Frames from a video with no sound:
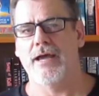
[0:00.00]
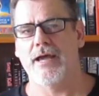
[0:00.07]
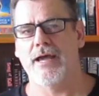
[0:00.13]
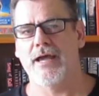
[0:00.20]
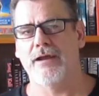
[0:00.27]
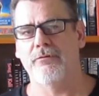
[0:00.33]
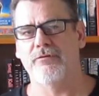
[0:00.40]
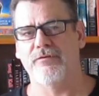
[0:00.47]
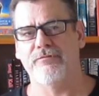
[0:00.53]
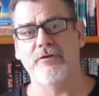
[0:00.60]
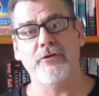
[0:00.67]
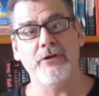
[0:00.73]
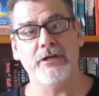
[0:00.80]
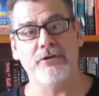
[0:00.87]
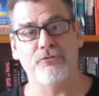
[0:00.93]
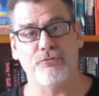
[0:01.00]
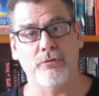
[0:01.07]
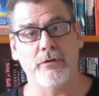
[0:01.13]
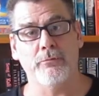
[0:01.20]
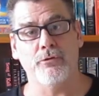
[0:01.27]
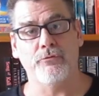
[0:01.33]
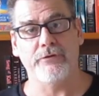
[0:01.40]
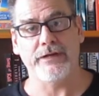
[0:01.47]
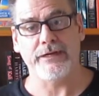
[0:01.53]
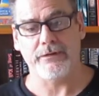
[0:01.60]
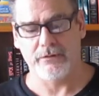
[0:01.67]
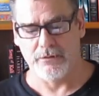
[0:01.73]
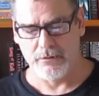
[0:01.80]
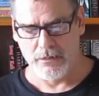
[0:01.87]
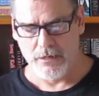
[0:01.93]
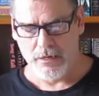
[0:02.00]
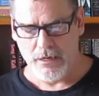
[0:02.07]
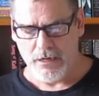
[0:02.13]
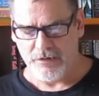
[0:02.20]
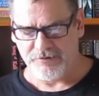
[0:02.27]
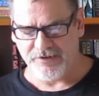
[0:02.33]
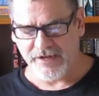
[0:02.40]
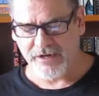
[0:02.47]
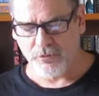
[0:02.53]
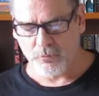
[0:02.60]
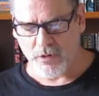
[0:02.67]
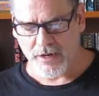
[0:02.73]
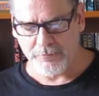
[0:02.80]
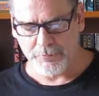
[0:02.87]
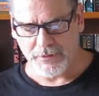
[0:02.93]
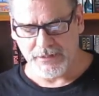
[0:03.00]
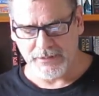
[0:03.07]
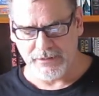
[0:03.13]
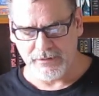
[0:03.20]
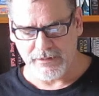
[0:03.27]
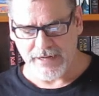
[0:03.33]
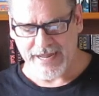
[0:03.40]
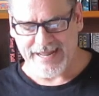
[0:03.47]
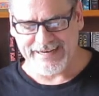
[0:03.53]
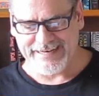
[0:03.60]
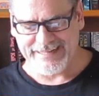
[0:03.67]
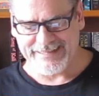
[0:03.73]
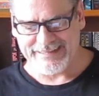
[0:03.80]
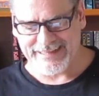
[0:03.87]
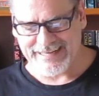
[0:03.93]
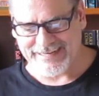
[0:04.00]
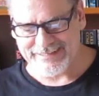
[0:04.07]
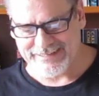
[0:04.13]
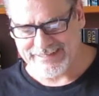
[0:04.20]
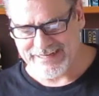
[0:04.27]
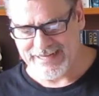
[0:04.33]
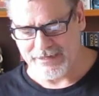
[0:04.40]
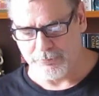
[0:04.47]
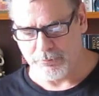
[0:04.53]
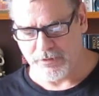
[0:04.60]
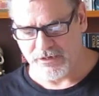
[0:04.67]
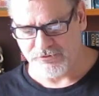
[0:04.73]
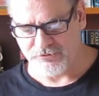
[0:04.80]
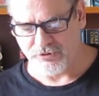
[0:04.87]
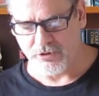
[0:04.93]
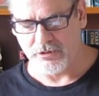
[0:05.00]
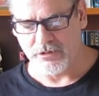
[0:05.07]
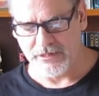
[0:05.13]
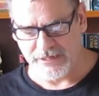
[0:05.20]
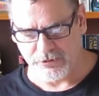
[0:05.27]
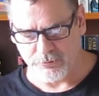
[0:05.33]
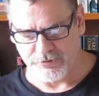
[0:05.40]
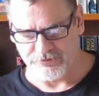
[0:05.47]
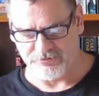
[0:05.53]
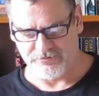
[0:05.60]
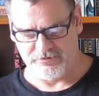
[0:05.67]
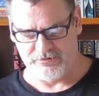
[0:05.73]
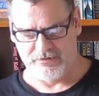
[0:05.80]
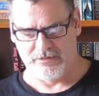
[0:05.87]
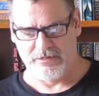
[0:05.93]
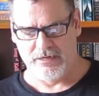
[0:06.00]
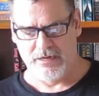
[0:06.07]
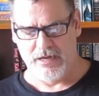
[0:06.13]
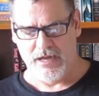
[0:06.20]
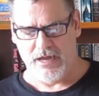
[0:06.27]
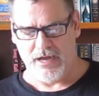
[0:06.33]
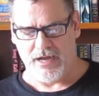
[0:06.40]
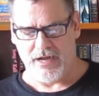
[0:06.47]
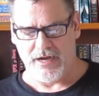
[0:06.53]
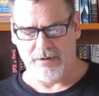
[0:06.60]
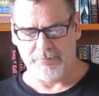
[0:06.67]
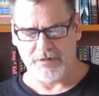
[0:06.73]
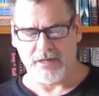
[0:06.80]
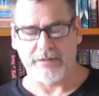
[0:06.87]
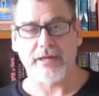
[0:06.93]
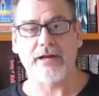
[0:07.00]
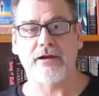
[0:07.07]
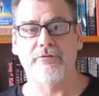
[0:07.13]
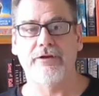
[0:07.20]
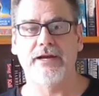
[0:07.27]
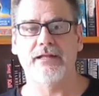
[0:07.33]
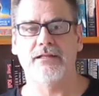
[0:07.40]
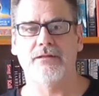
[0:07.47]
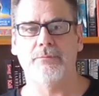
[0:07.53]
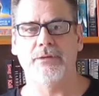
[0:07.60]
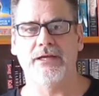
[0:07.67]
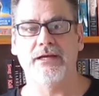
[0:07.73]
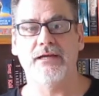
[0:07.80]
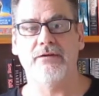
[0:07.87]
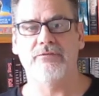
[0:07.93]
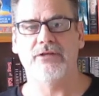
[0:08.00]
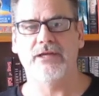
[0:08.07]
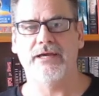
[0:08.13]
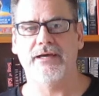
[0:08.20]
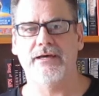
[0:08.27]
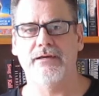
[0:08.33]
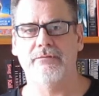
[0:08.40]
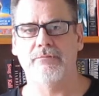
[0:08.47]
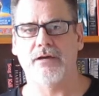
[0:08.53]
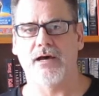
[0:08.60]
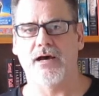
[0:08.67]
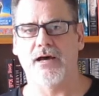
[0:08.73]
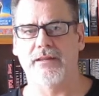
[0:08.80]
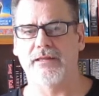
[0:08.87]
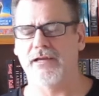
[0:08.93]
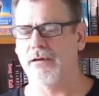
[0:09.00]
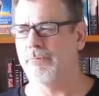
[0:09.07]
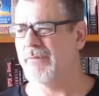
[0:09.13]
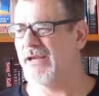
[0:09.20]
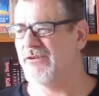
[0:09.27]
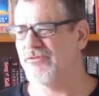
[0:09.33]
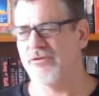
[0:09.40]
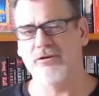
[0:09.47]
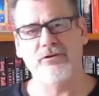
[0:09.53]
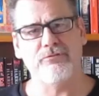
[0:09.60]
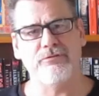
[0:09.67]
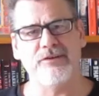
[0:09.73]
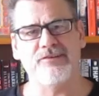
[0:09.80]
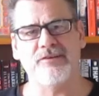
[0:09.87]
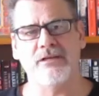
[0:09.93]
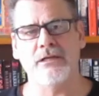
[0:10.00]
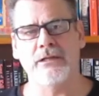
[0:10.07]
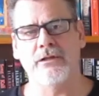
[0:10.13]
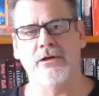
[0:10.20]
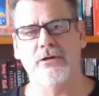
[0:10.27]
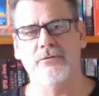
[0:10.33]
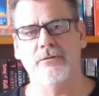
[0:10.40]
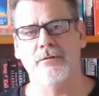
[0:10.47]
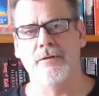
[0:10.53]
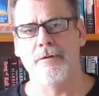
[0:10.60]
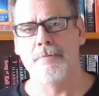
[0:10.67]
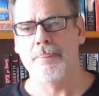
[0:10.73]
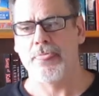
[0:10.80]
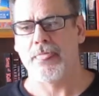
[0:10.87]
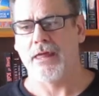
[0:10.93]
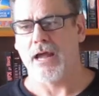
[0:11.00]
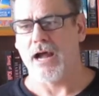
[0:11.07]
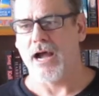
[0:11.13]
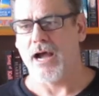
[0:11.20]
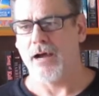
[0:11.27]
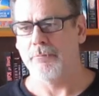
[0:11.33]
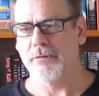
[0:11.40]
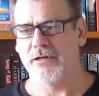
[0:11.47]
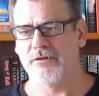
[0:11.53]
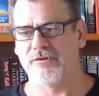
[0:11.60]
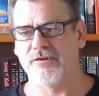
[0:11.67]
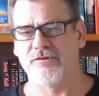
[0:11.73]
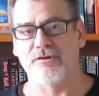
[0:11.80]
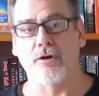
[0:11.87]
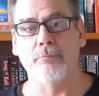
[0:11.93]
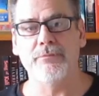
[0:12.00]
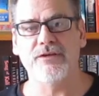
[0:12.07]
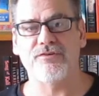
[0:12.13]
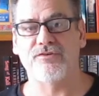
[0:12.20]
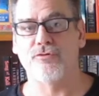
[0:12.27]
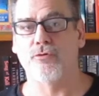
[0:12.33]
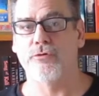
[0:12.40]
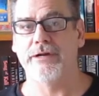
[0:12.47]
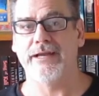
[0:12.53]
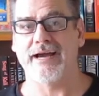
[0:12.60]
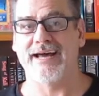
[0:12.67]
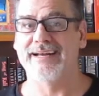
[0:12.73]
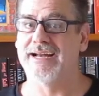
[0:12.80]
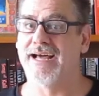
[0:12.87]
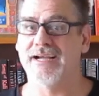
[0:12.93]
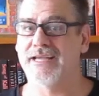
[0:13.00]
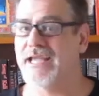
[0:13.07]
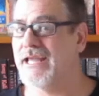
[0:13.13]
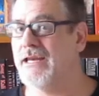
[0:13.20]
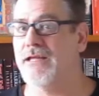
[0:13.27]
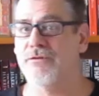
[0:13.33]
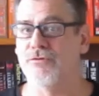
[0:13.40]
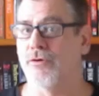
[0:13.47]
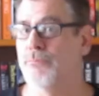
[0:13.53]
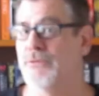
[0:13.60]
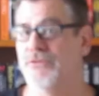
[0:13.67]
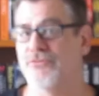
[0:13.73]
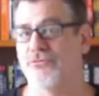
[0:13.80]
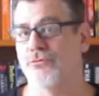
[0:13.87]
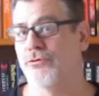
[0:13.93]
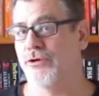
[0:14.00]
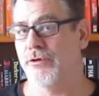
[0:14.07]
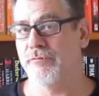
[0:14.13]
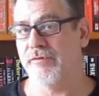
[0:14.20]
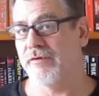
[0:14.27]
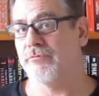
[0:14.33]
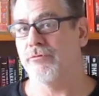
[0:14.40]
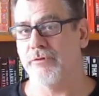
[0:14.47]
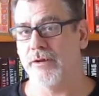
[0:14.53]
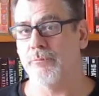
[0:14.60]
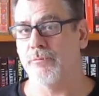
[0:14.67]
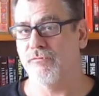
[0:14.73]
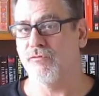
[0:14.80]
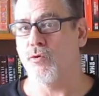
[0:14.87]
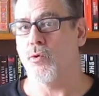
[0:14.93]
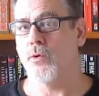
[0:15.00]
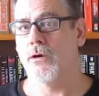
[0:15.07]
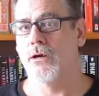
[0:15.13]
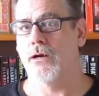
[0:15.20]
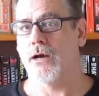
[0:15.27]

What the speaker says: and with a very enjoyable read. Second one being Handling the Undead by John Lindquist. Now that I read at the beginning of the year, I think I mentioned it recently though, and it's a zombie story unlike any zombie story you've ever read before.